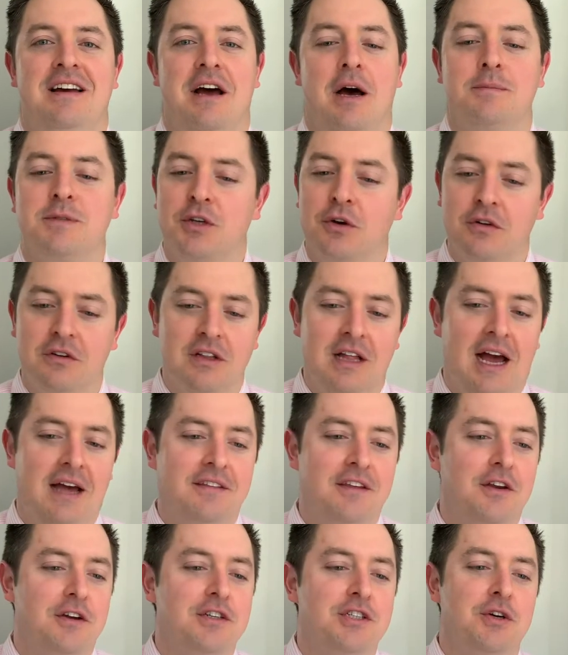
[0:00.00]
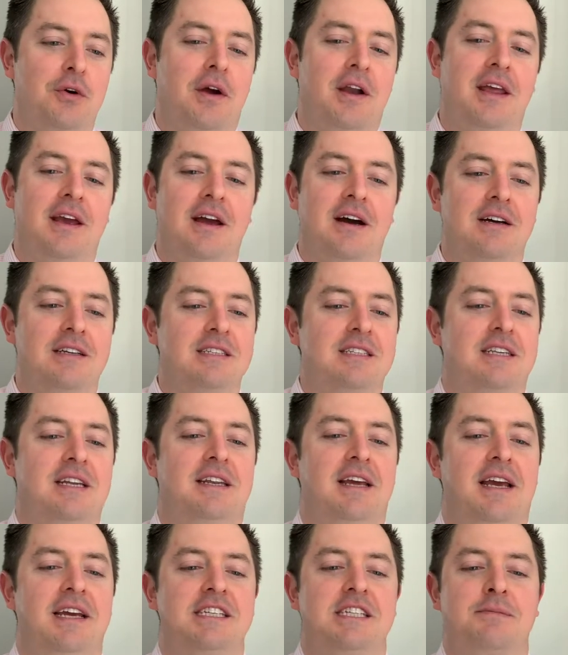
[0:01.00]
I'm so glad that you're joining us
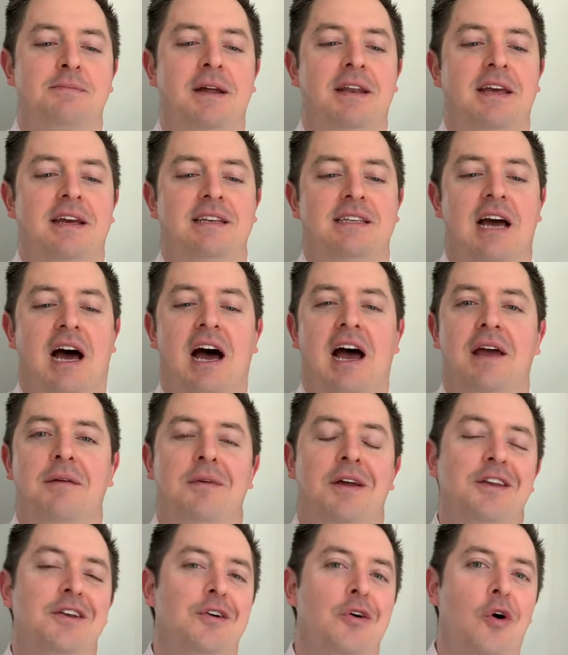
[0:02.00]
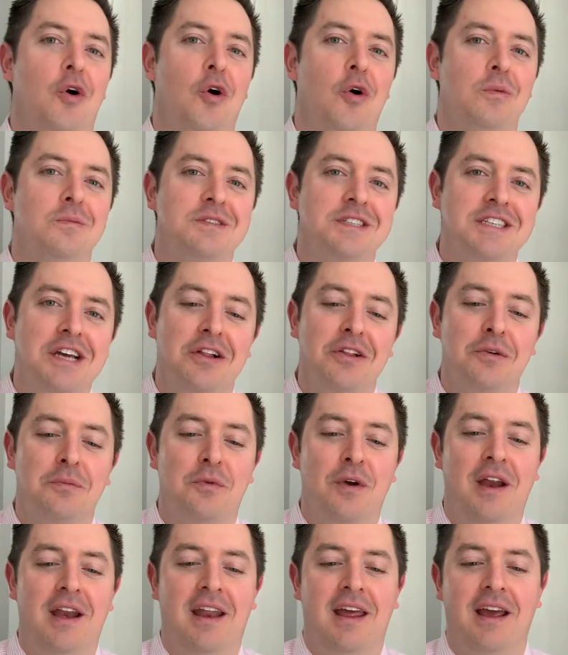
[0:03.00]
today, spending time in your home
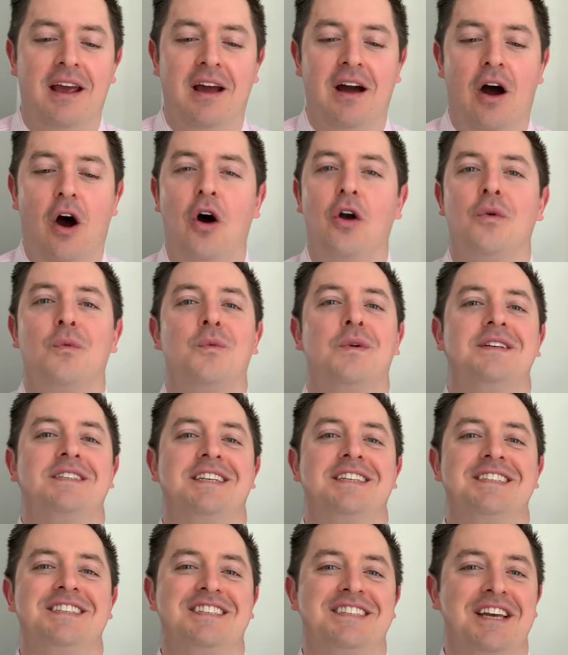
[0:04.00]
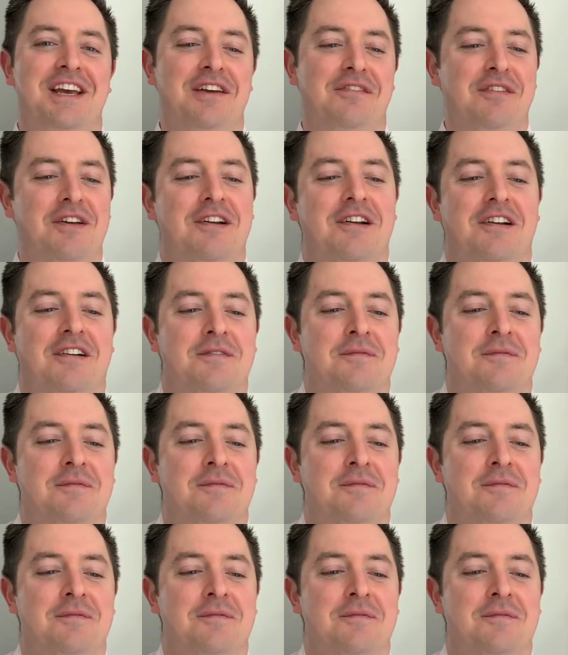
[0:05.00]
celebrating our risen Savior.